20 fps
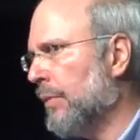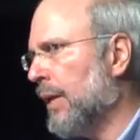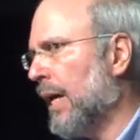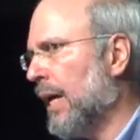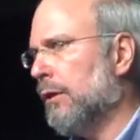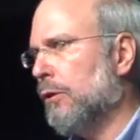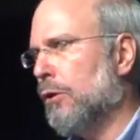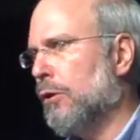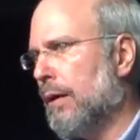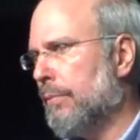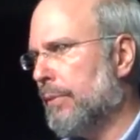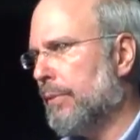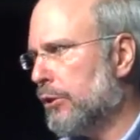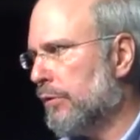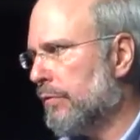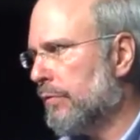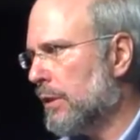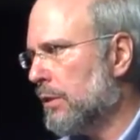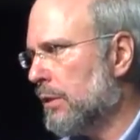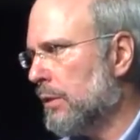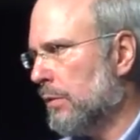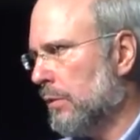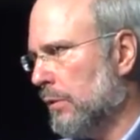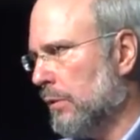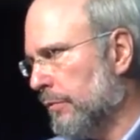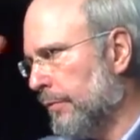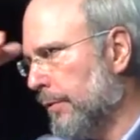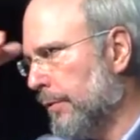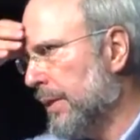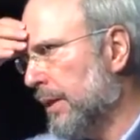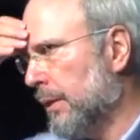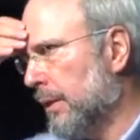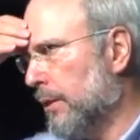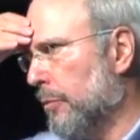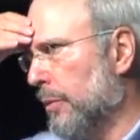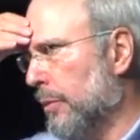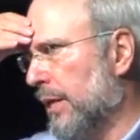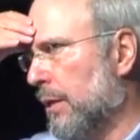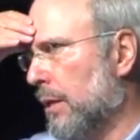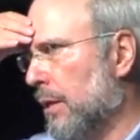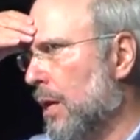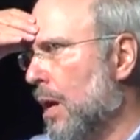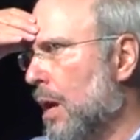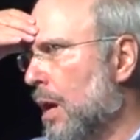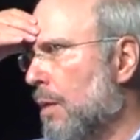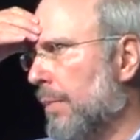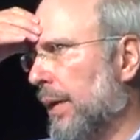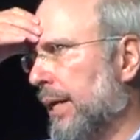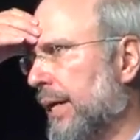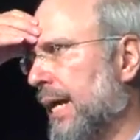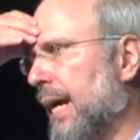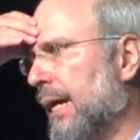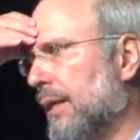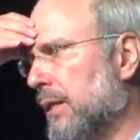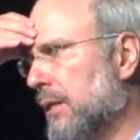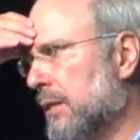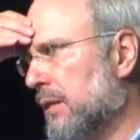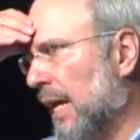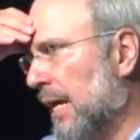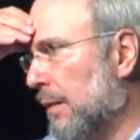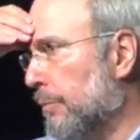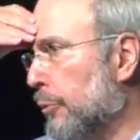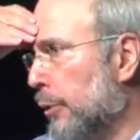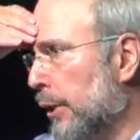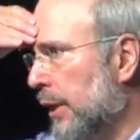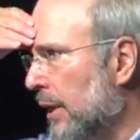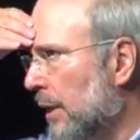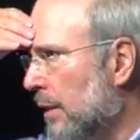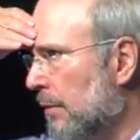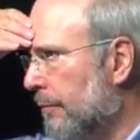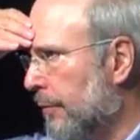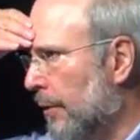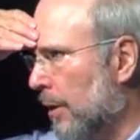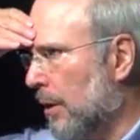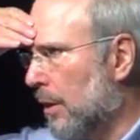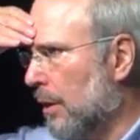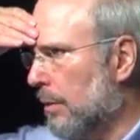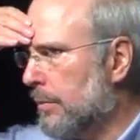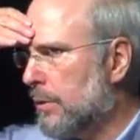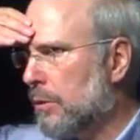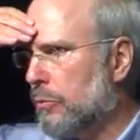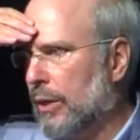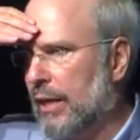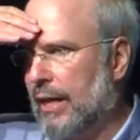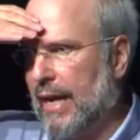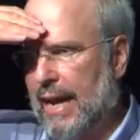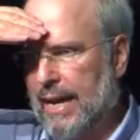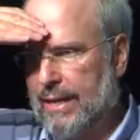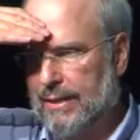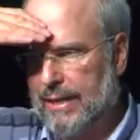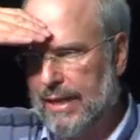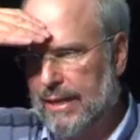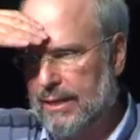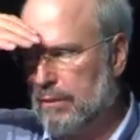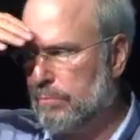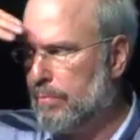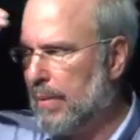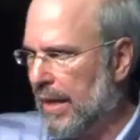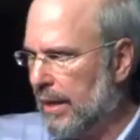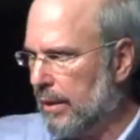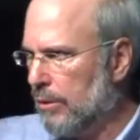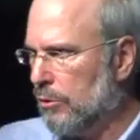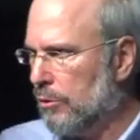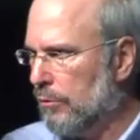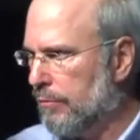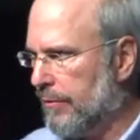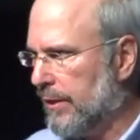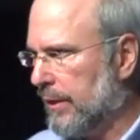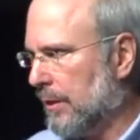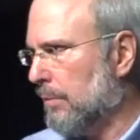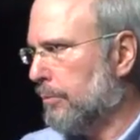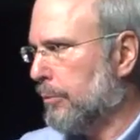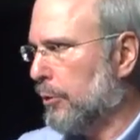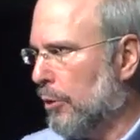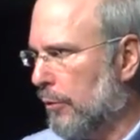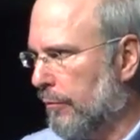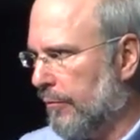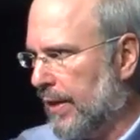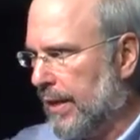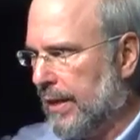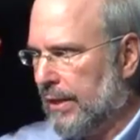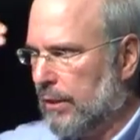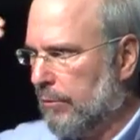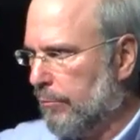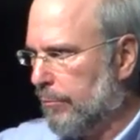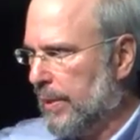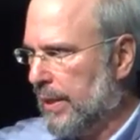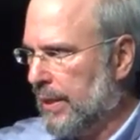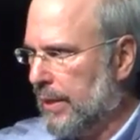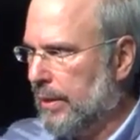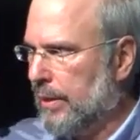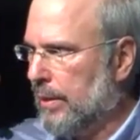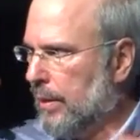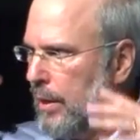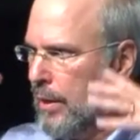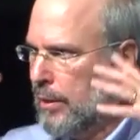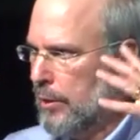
I don't know how much of this you're familiar with, but he had these breeding farms where SS men who fit the profile of being,